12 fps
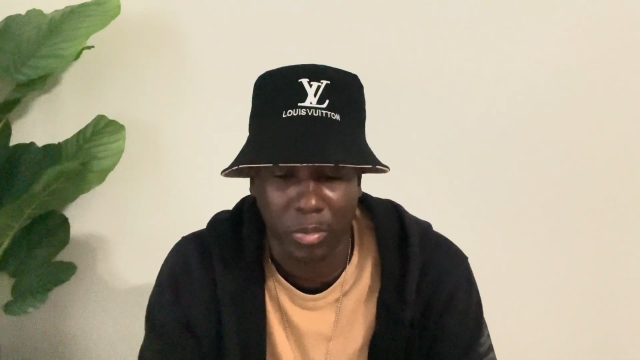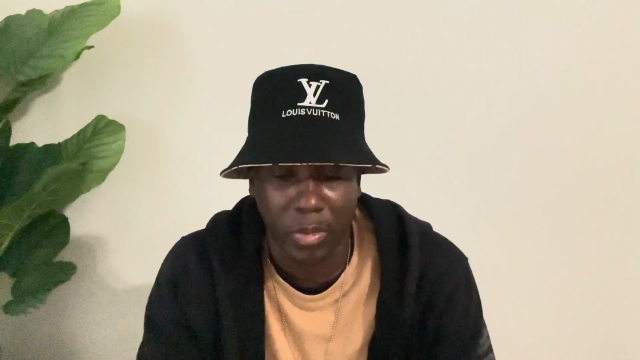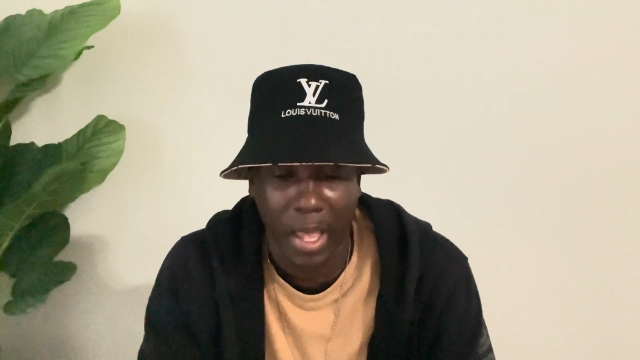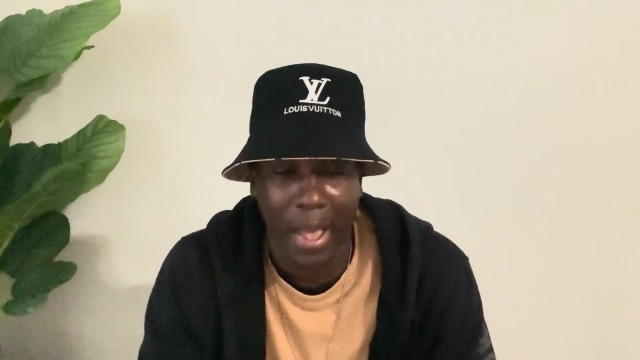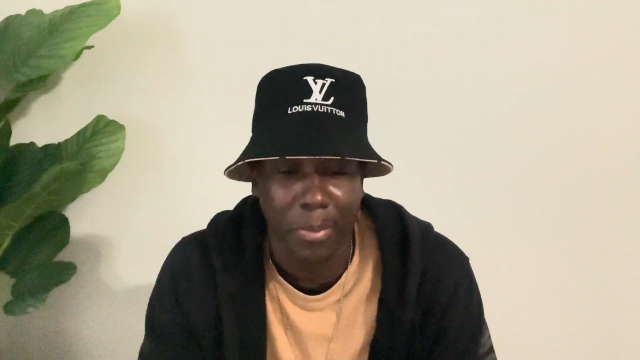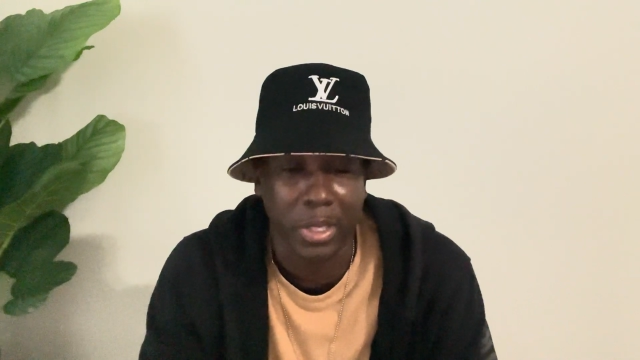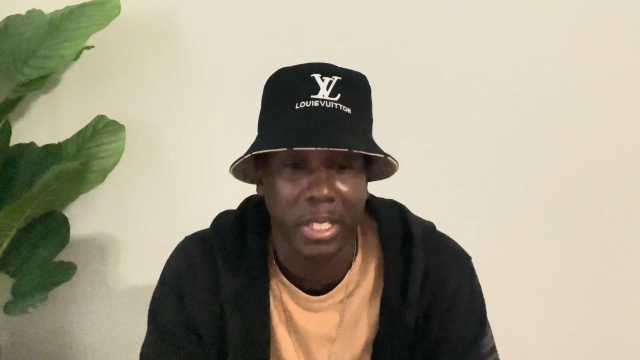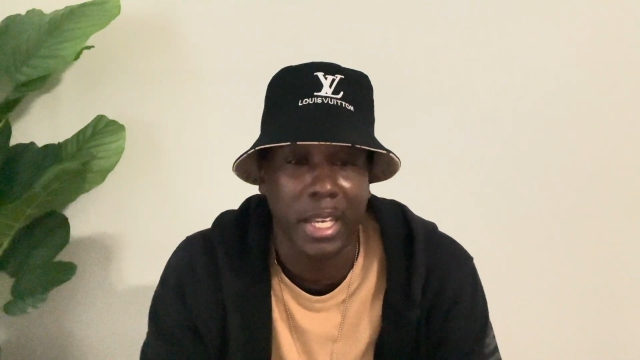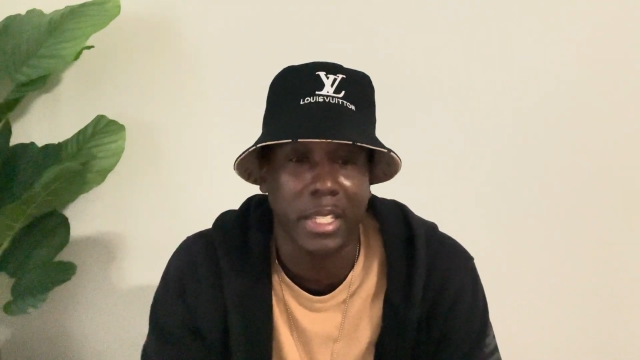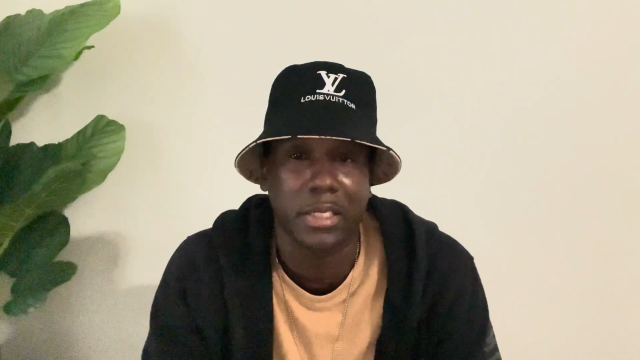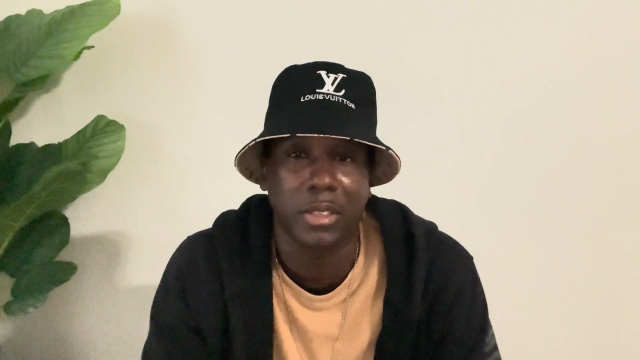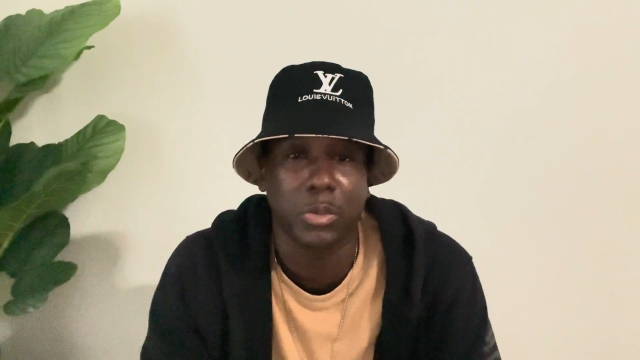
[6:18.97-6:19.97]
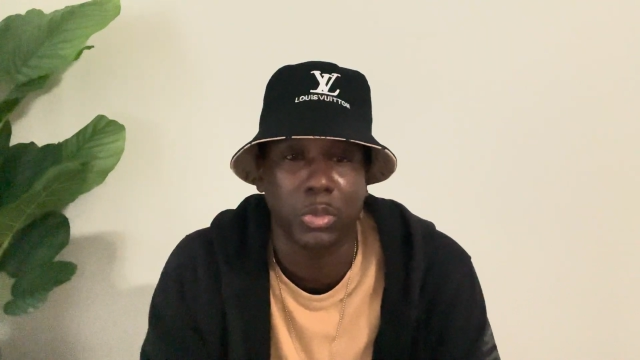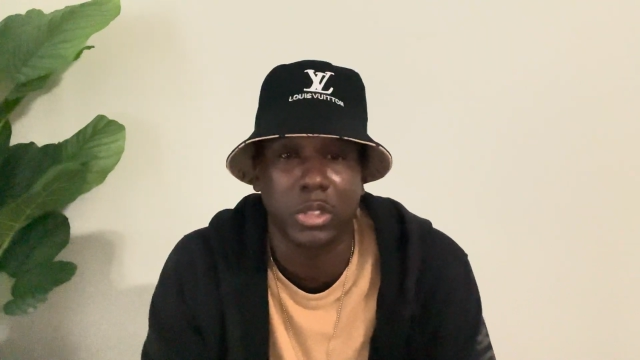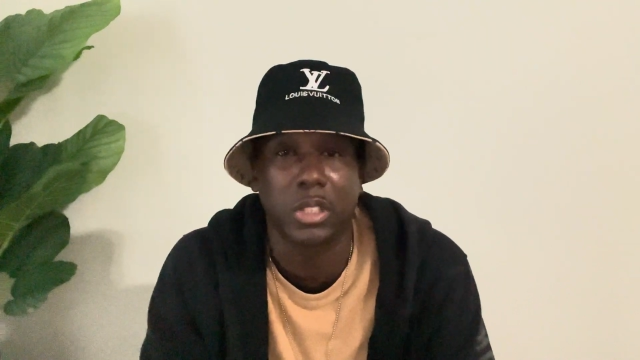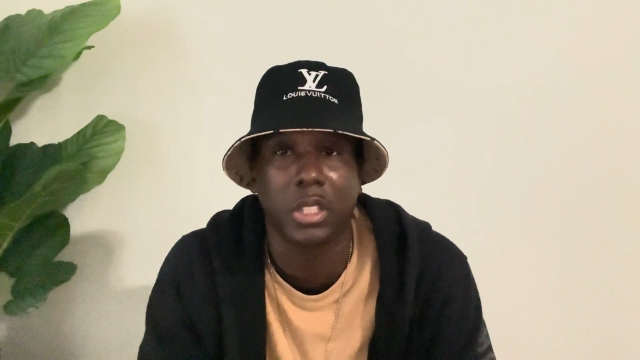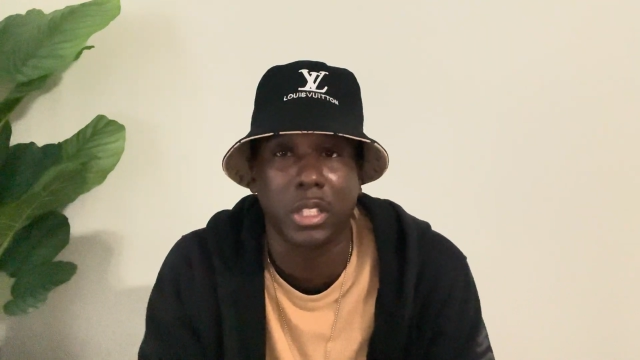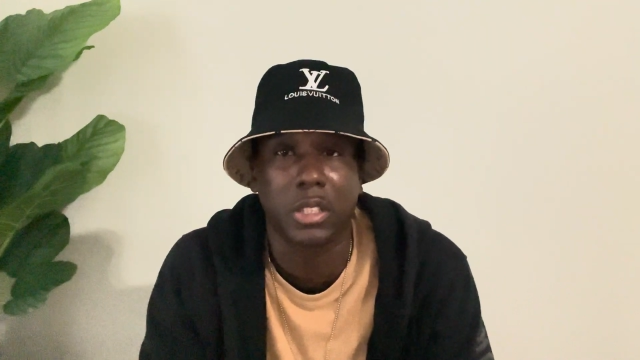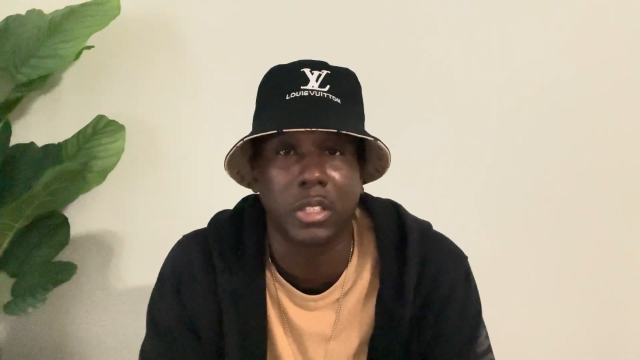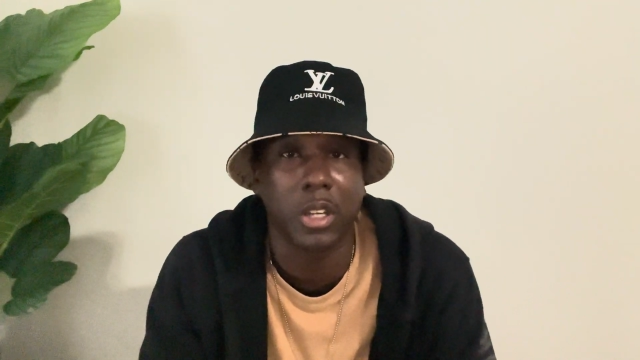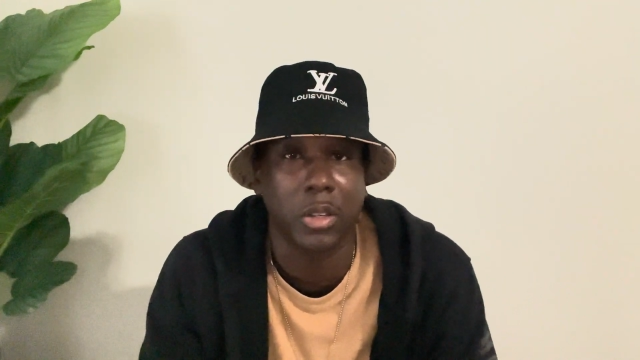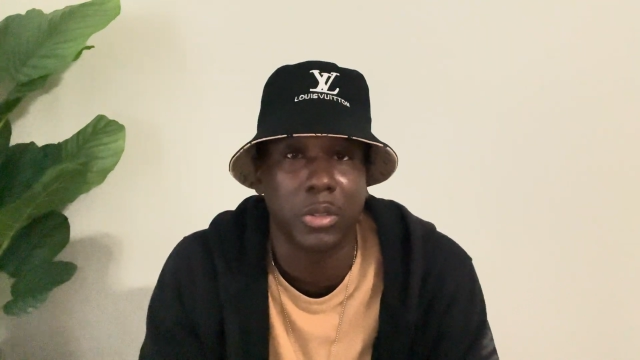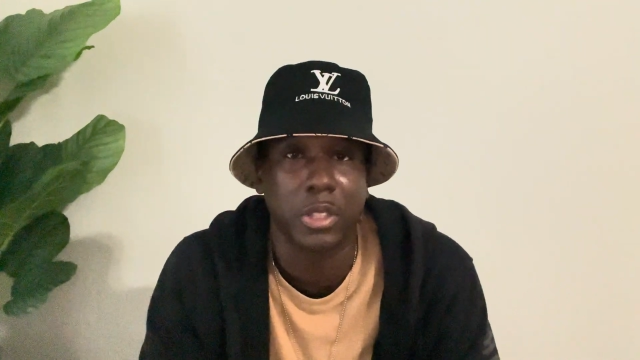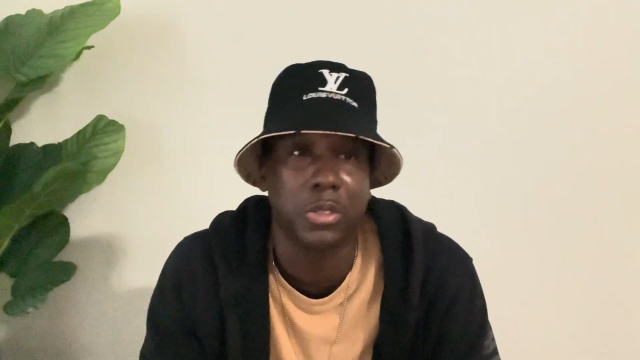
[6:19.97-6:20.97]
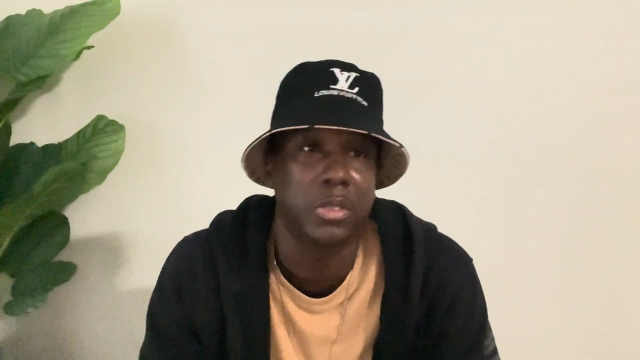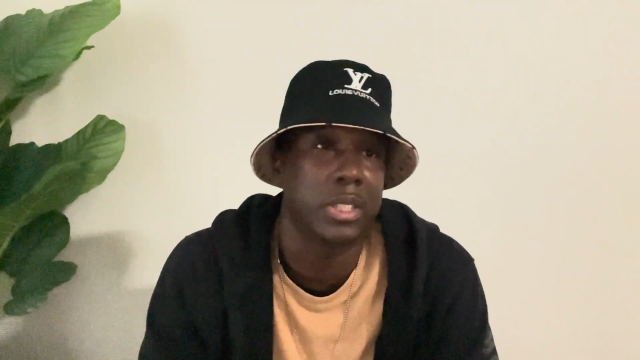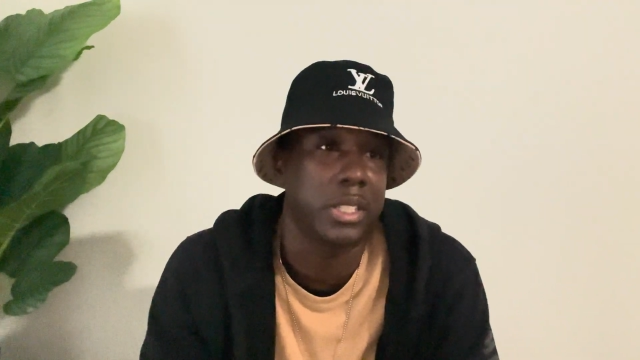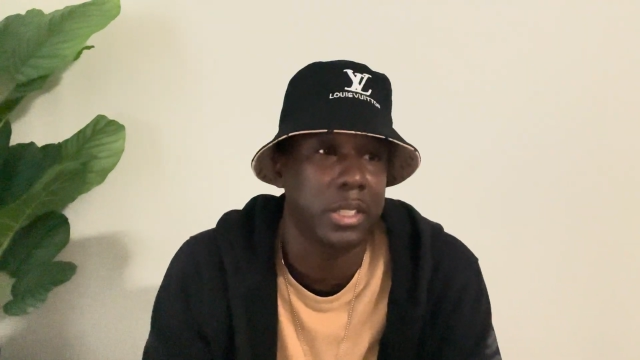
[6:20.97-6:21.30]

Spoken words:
application was good to go and you sent